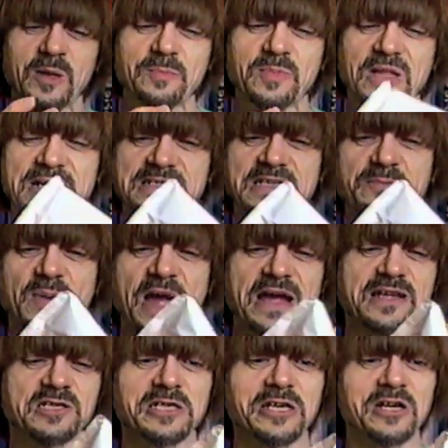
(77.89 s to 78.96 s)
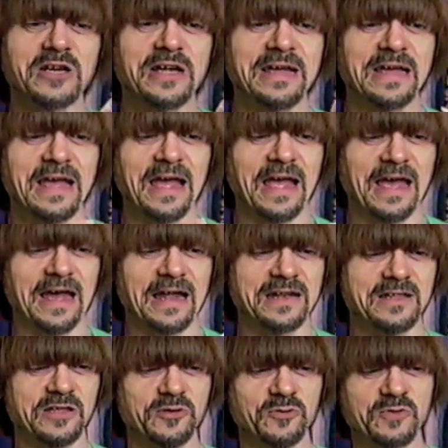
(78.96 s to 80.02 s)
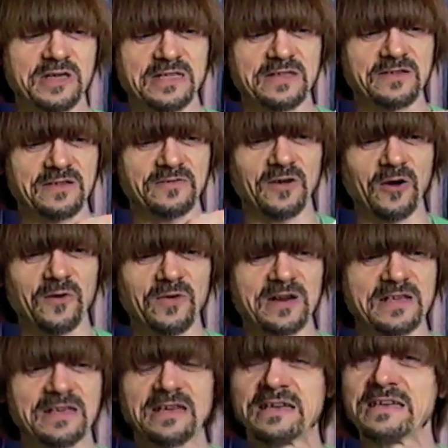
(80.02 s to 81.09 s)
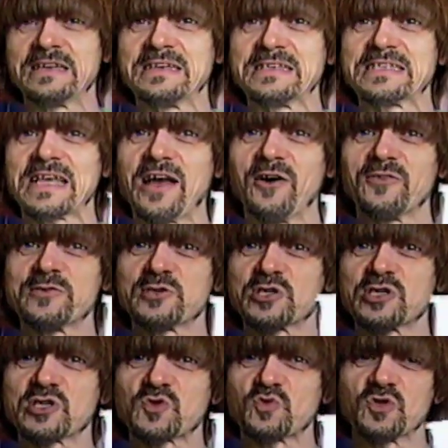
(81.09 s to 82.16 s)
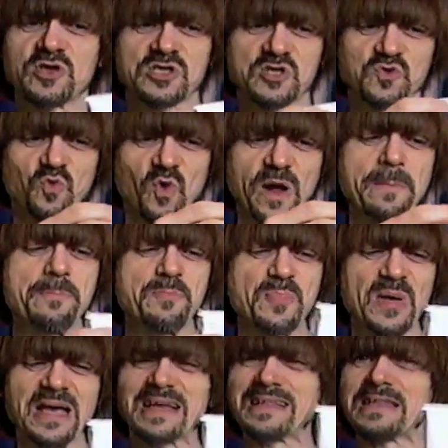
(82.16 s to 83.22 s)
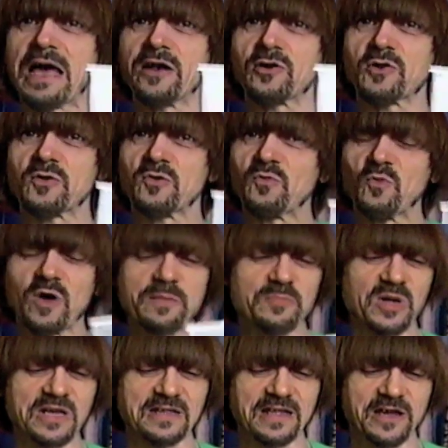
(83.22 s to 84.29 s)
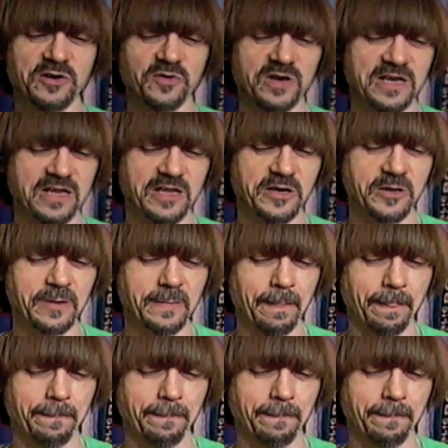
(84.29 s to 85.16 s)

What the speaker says: plastic package here, and you can already tell this is one big letter in here.